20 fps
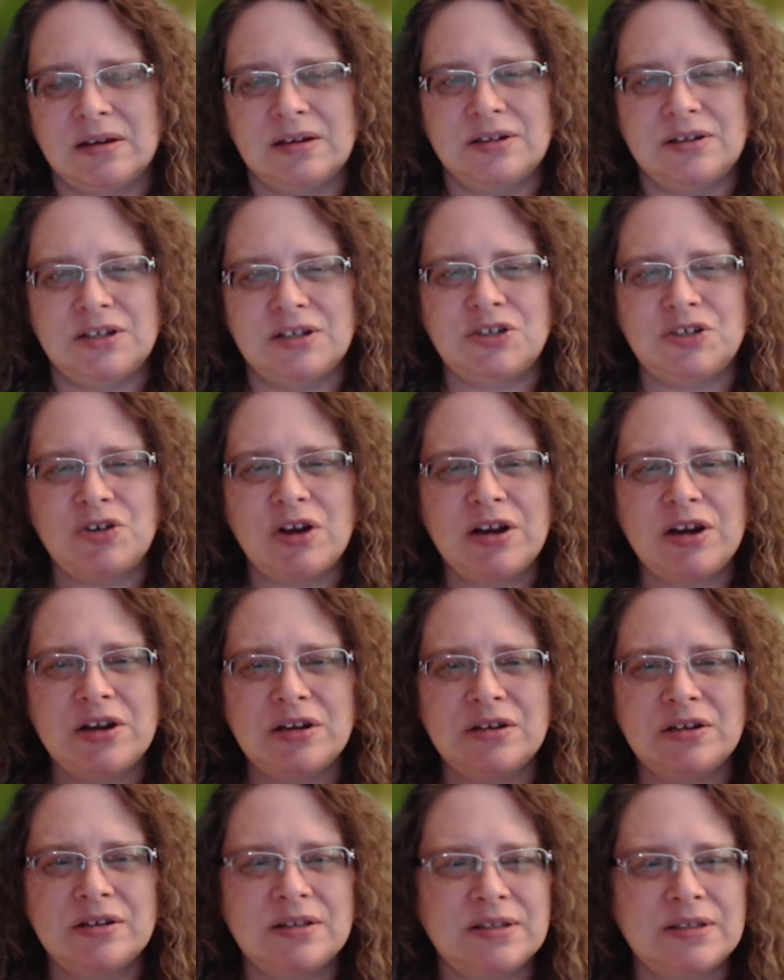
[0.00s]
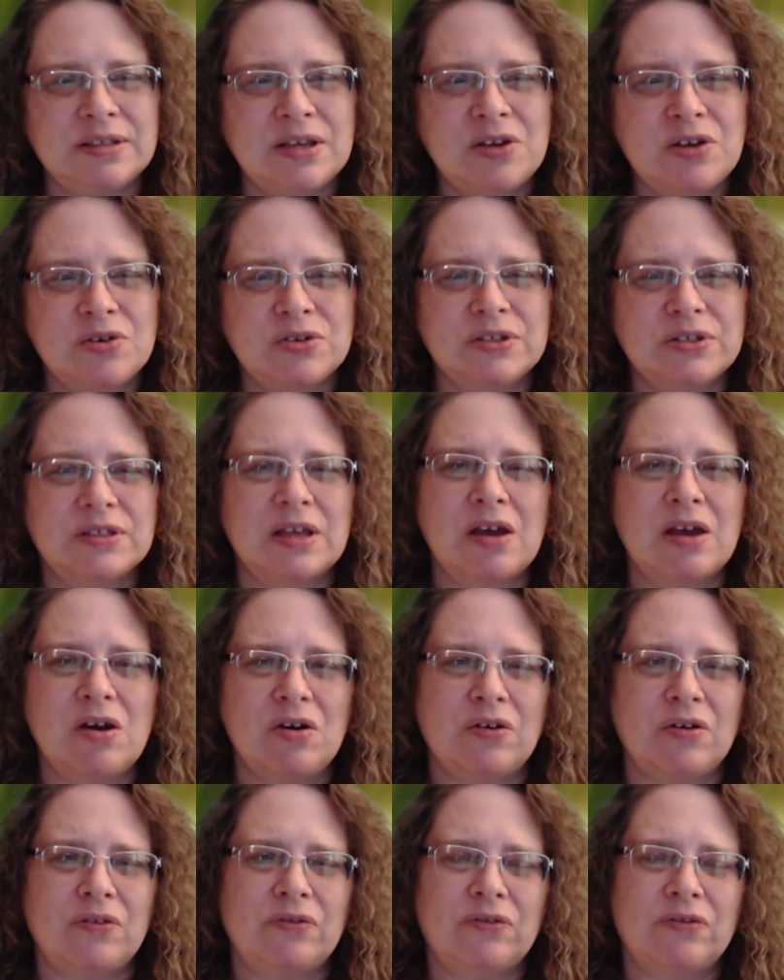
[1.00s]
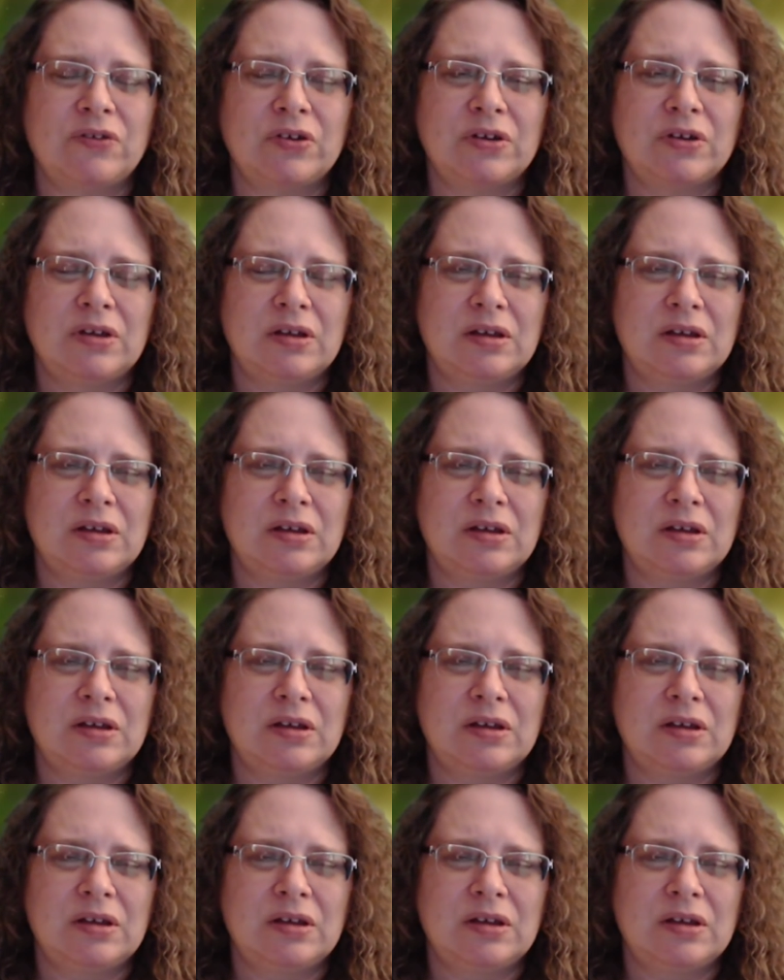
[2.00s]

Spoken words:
Just try to see yourself